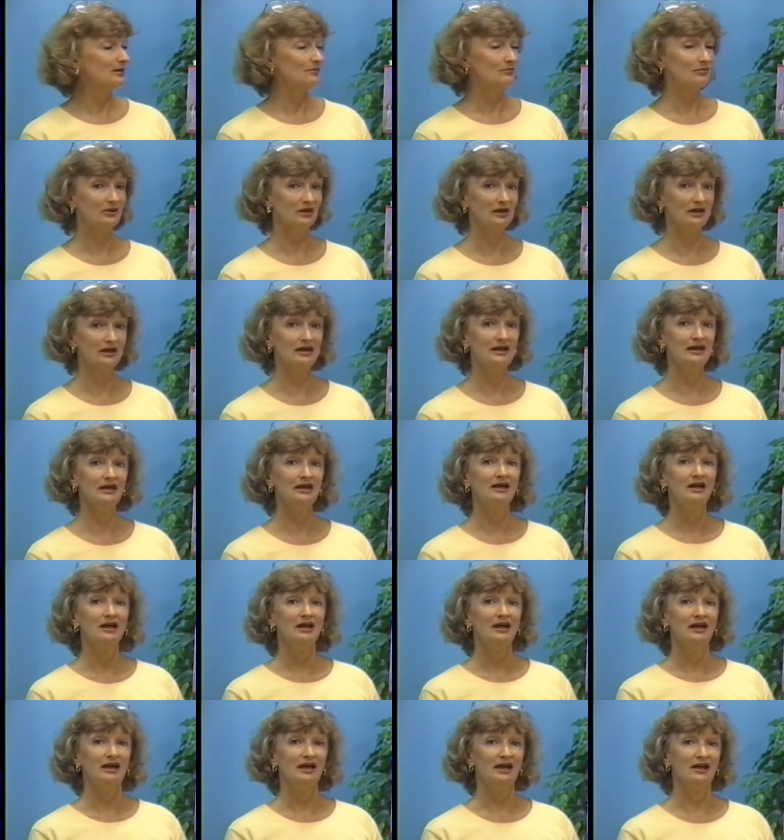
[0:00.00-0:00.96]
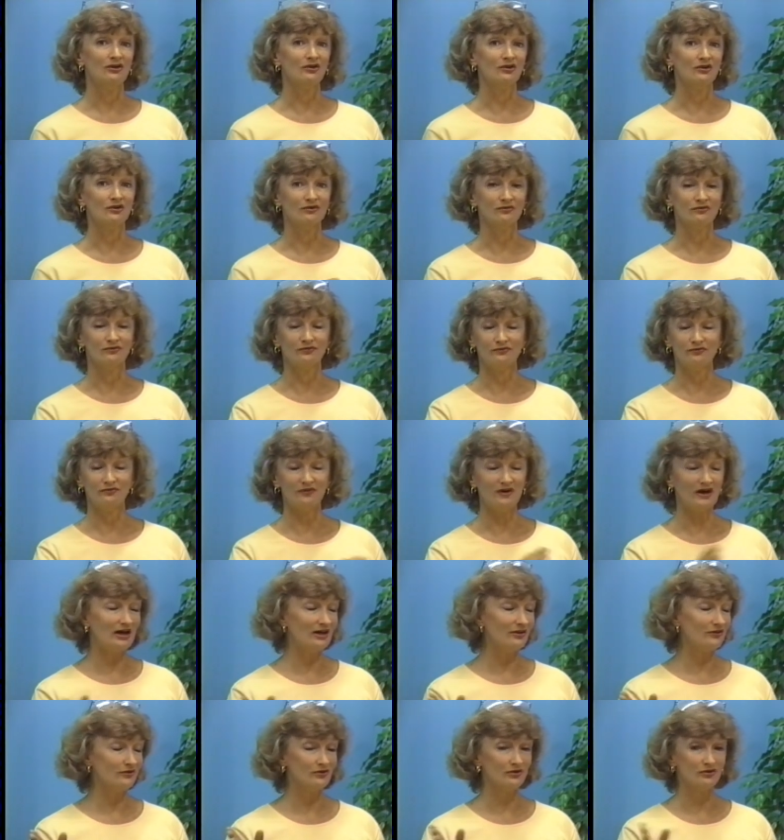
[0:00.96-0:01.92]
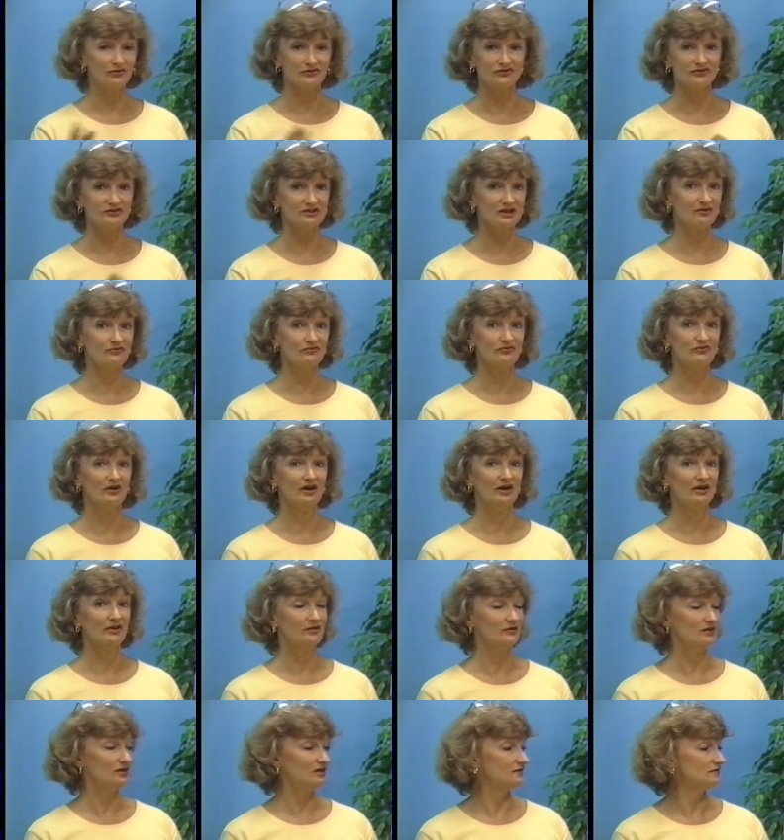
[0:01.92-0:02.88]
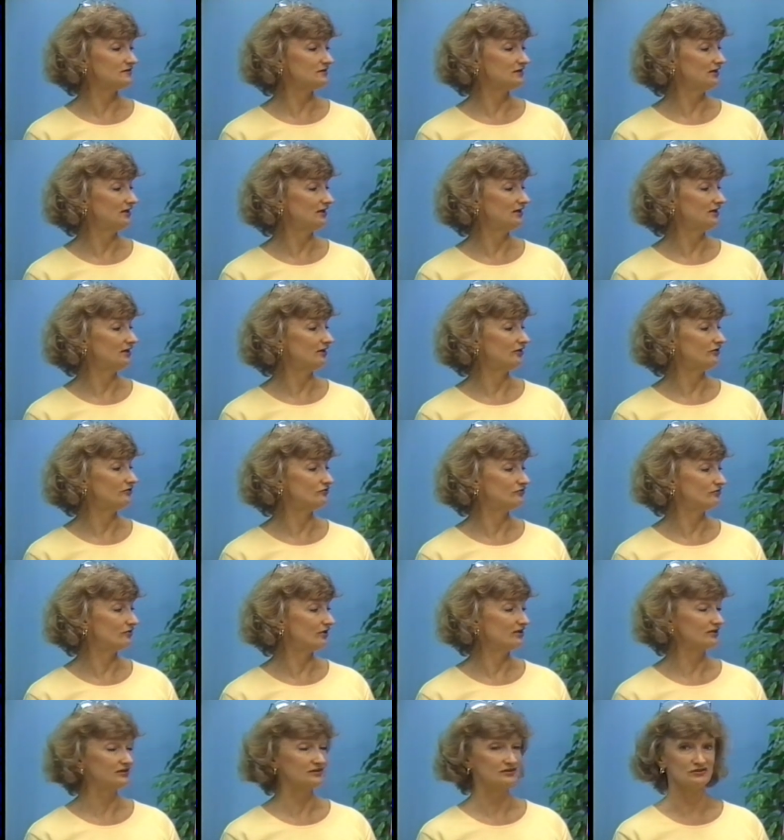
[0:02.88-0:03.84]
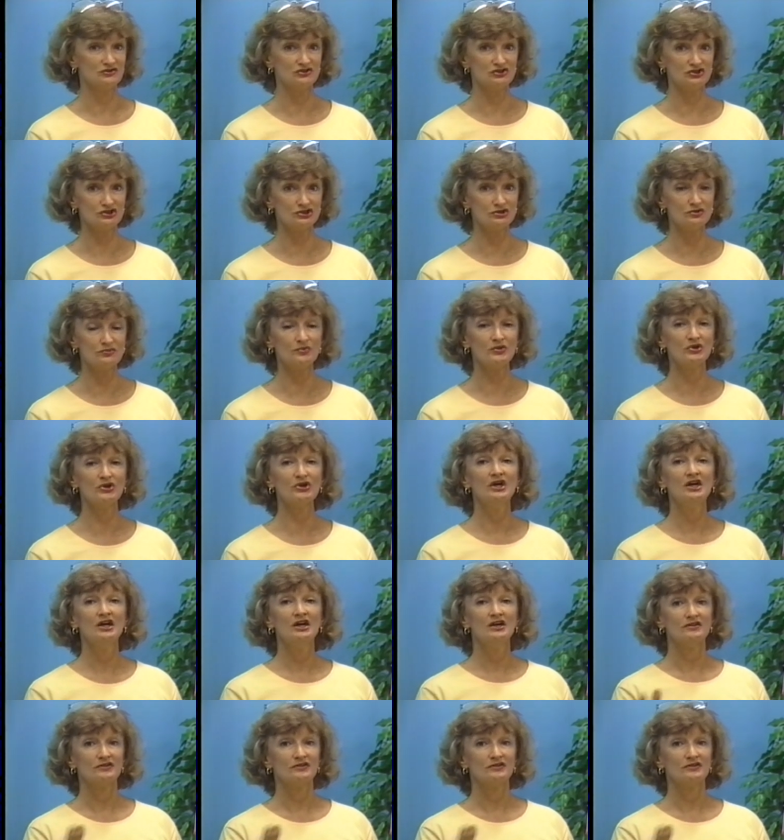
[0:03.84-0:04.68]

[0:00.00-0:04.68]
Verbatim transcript: play, and her father, her stepfather, is in a drunken stupor.